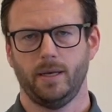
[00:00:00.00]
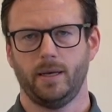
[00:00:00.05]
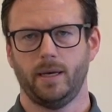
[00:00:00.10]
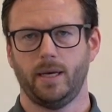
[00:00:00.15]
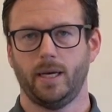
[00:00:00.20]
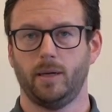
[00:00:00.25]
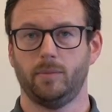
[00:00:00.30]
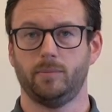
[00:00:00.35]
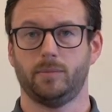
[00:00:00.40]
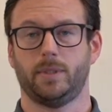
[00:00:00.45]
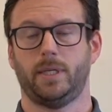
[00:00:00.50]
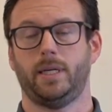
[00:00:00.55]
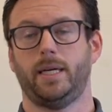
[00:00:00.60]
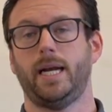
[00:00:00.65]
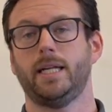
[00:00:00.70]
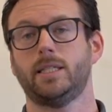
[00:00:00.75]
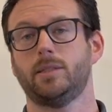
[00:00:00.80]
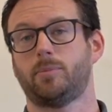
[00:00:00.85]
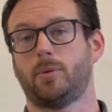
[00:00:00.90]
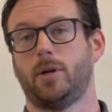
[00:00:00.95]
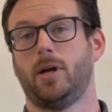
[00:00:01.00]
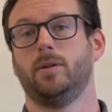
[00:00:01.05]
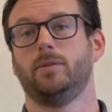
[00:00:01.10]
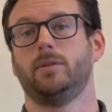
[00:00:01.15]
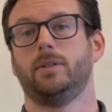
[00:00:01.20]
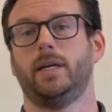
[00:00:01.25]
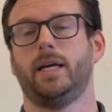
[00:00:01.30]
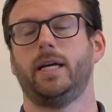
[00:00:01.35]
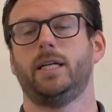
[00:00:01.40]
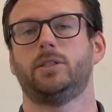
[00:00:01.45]

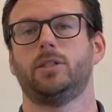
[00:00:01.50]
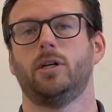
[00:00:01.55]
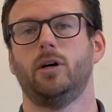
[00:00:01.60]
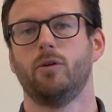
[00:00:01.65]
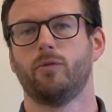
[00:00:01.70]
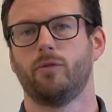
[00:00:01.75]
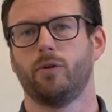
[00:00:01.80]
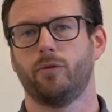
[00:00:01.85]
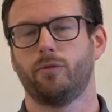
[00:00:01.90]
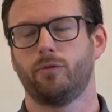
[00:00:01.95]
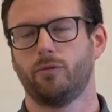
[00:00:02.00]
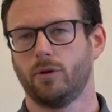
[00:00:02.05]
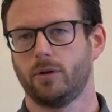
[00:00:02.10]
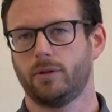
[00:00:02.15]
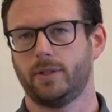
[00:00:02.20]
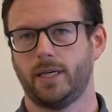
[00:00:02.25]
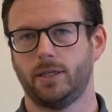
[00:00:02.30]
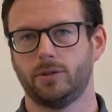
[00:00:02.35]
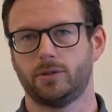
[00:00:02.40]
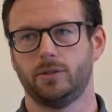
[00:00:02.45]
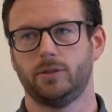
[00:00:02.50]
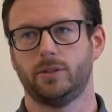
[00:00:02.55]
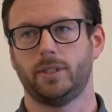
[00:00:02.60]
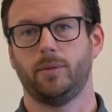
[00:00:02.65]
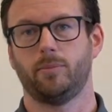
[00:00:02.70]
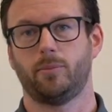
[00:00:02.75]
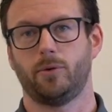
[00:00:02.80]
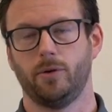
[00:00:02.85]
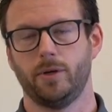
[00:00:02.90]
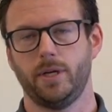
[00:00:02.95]
Etteplan has over 4,000
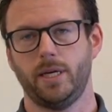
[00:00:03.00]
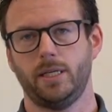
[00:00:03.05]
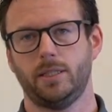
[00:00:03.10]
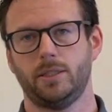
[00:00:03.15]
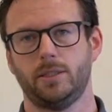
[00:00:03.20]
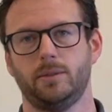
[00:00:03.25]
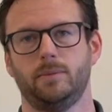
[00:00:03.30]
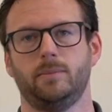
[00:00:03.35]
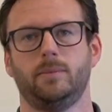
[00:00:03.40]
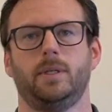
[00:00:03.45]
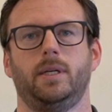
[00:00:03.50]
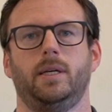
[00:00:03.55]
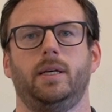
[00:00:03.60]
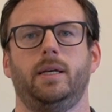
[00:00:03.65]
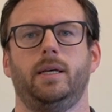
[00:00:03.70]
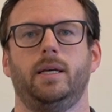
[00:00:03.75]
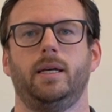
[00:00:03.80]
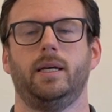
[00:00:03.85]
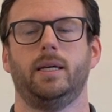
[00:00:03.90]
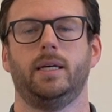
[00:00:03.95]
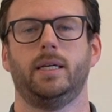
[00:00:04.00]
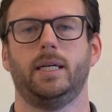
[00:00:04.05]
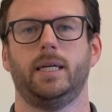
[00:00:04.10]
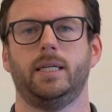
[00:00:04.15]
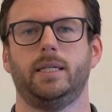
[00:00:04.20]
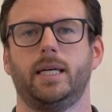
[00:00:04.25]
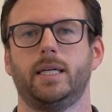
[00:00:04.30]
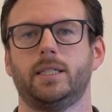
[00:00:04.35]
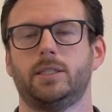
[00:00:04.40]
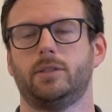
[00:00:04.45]
employees
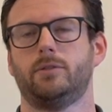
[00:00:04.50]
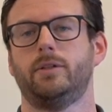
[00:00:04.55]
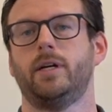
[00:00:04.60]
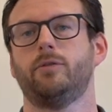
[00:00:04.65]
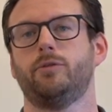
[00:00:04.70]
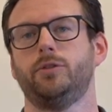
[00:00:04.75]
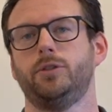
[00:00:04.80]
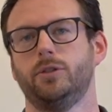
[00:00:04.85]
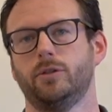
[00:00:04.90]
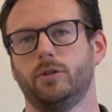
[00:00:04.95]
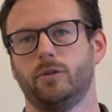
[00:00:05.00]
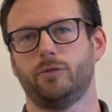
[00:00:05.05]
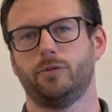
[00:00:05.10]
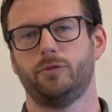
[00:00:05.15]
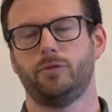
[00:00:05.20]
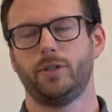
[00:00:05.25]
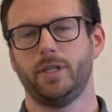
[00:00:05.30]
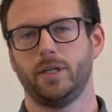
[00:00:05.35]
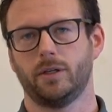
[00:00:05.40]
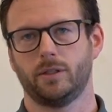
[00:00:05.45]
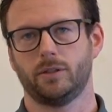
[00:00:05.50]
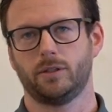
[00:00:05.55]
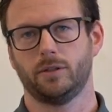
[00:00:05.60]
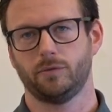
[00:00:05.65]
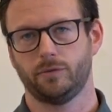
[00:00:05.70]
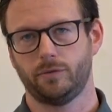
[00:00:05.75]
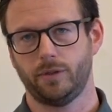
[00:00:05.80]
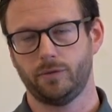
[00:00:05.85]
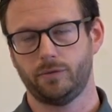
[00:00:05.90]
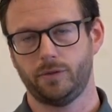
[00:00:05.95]
and has a revenue of
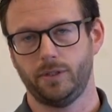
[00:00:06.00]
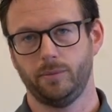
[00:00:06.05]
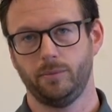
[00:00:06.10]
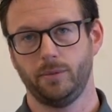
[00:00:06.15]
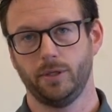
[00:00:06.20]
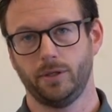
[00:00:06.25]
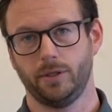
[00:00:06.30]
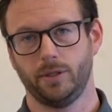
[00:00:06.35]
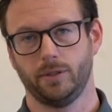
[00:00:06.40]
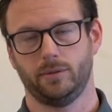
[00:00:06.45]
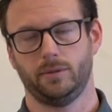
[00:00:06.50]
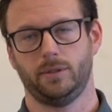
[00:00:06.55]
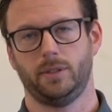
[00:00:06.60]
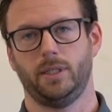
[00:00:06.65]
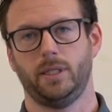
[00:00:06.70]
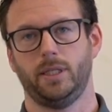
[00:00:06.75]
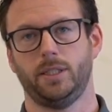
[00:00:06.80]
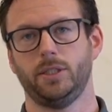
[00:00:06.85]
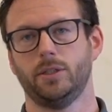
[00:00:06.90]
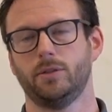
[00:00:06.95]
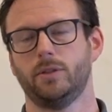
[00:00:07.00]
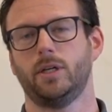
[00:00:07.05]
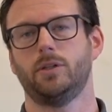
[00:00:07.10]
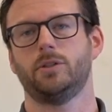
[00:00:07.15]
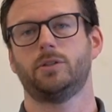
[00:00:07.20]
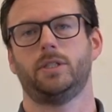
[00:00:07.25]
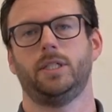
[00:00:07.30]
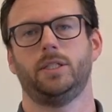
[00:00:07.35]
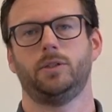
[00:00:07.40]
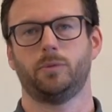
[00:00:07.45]
350 million
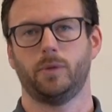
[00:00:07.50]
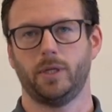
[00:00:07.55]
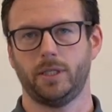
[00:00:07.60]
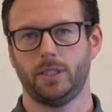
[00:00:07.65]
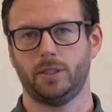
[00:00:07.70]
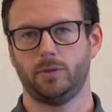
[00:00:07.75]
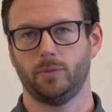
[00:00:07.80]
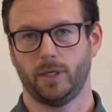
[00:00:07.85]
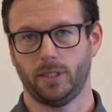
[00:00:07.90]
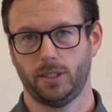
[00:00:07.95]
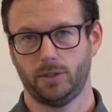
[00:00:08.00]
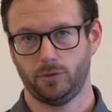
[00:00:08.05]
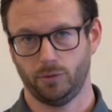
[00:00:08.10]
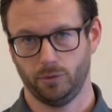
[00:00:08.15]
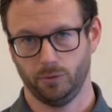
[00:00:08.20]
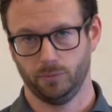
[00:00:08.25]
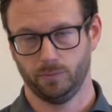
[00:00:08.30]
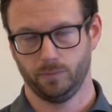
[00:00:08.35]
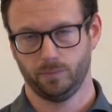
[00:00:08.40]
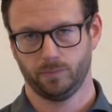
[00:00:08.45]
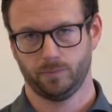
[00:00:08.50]
euros in 2022.